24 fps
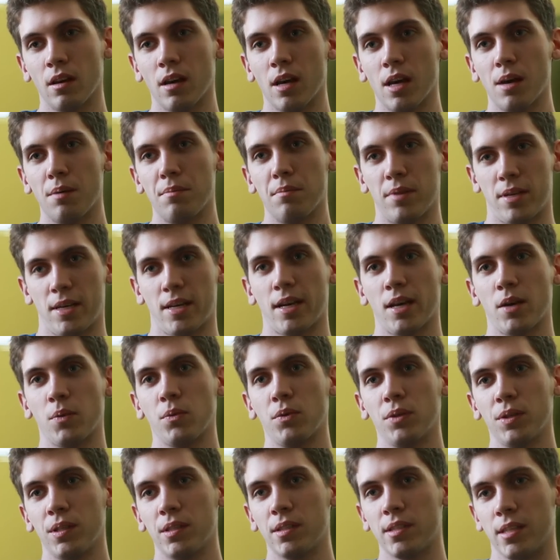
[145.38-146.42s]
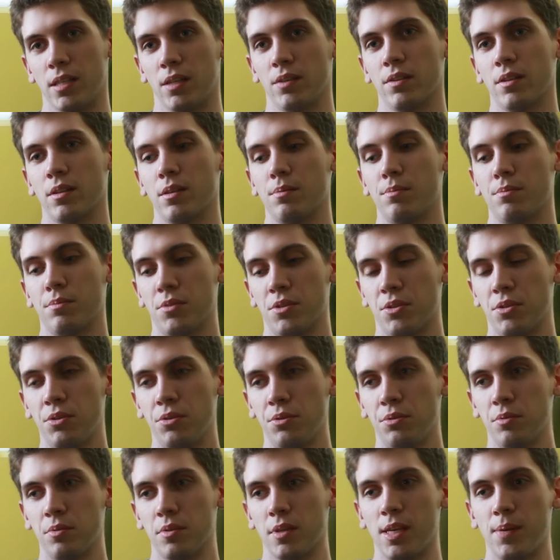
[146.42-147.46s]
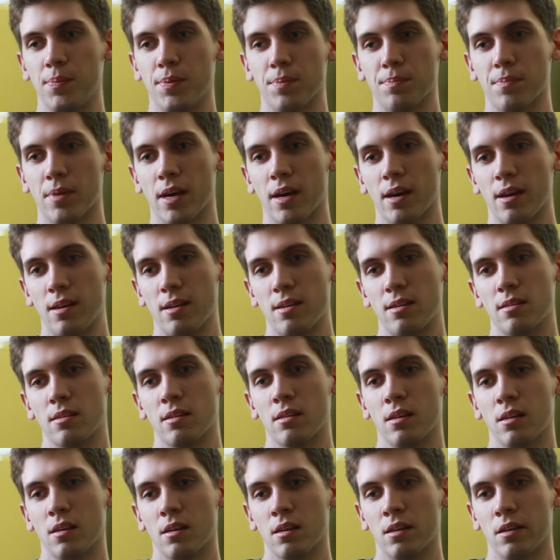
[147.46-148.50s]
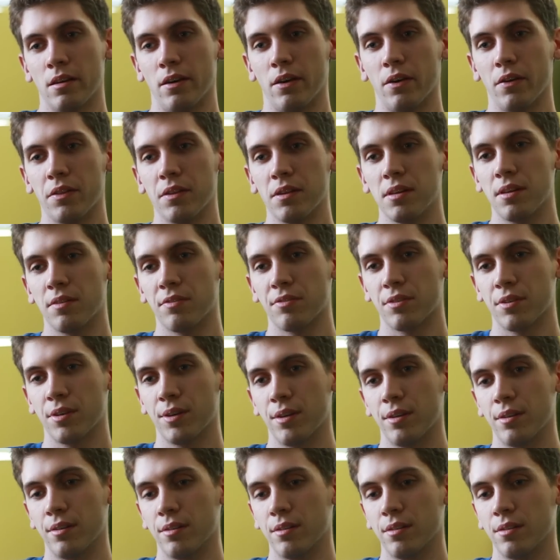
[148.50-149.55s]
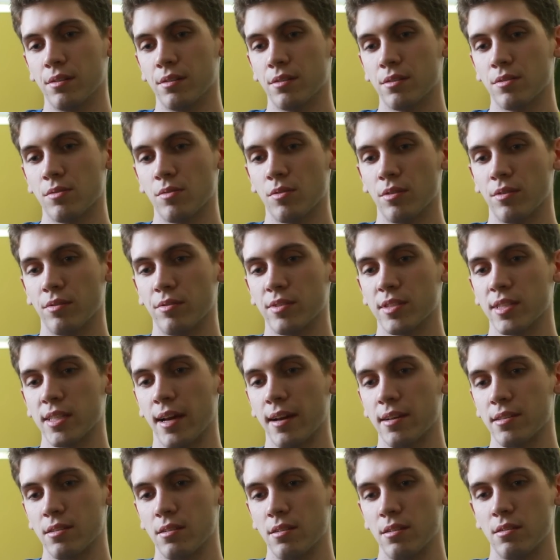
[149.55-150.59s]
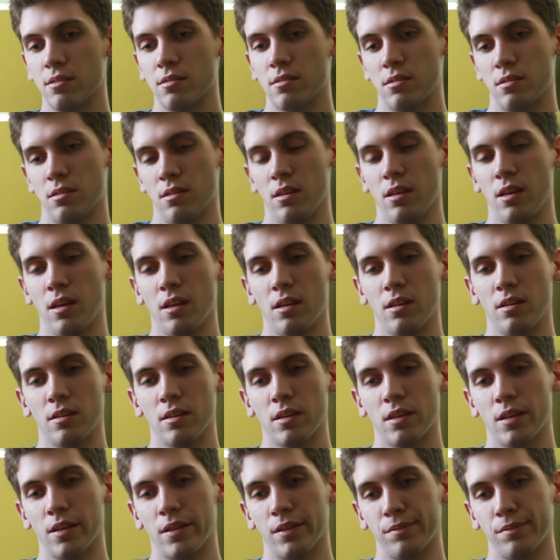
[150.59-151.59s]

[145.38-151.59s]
I would tell them to keep in mind all the different sort of sizes and,